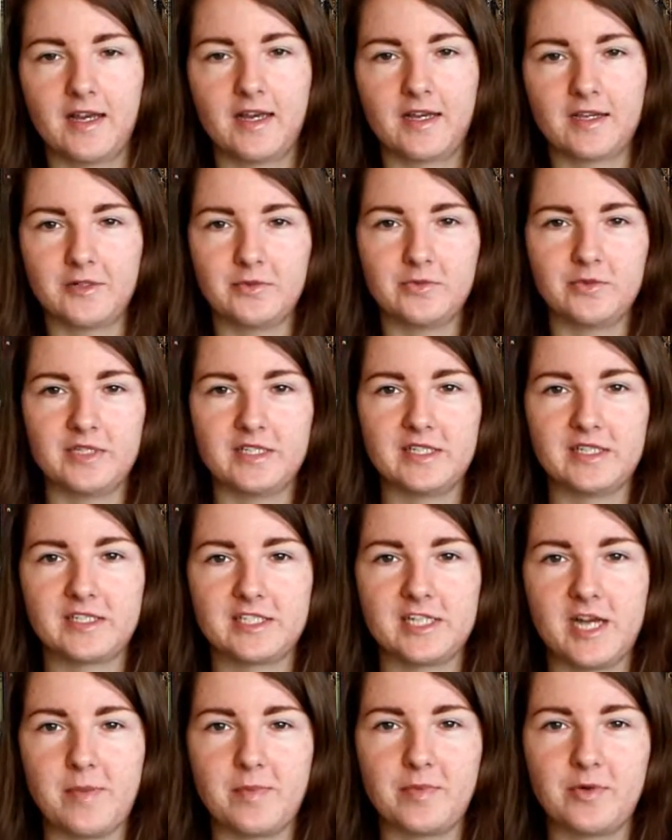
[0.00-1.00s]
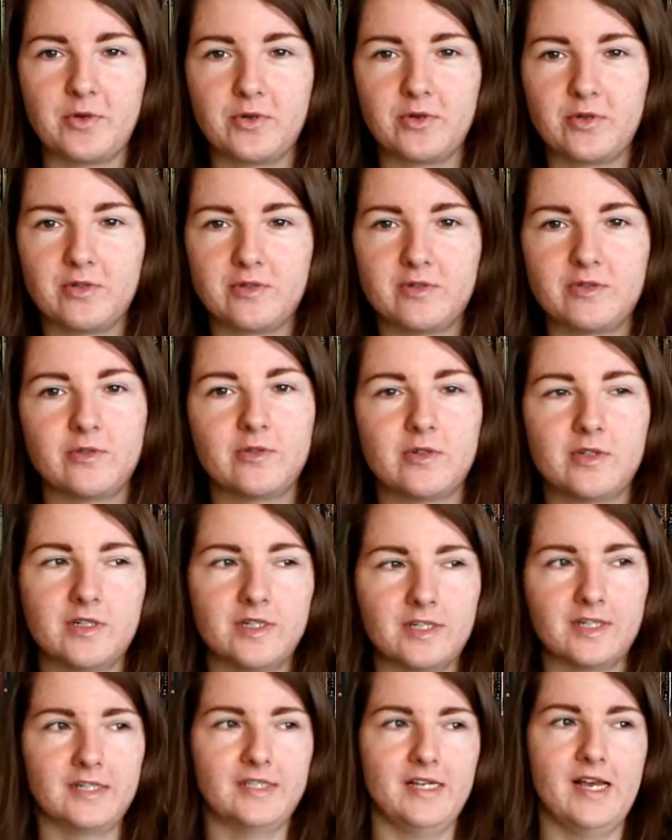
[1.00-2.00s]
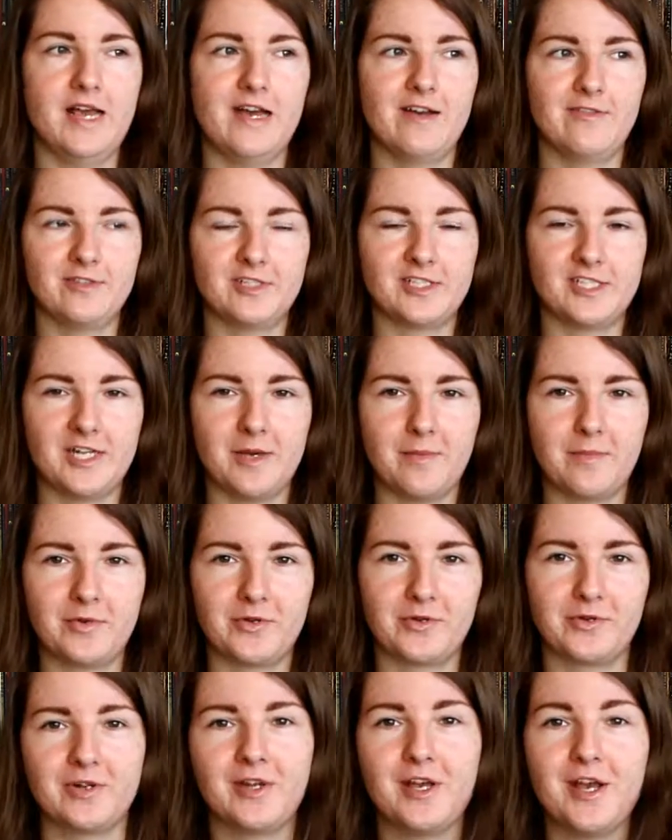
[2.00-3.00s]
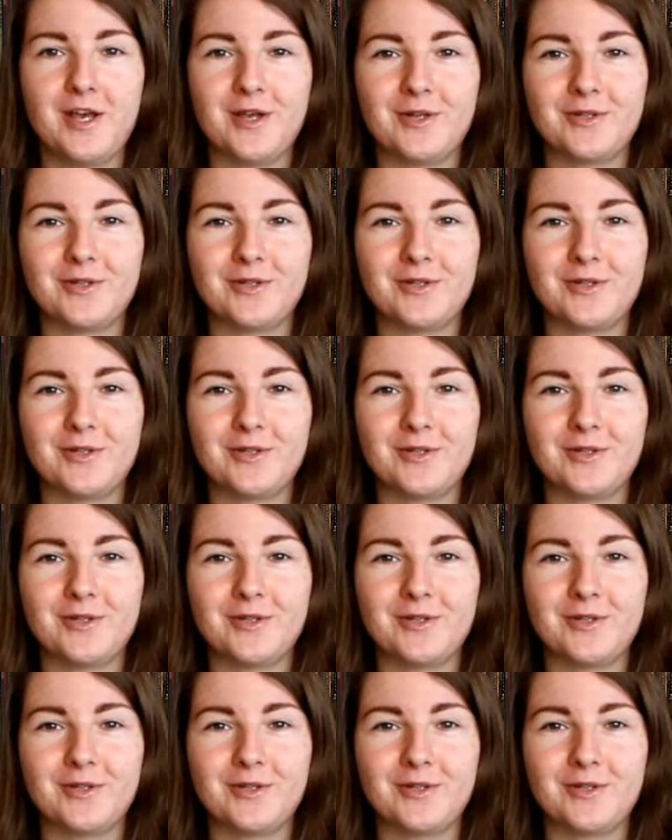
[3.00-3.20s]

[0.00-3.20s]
I can read a chapter or half a chapter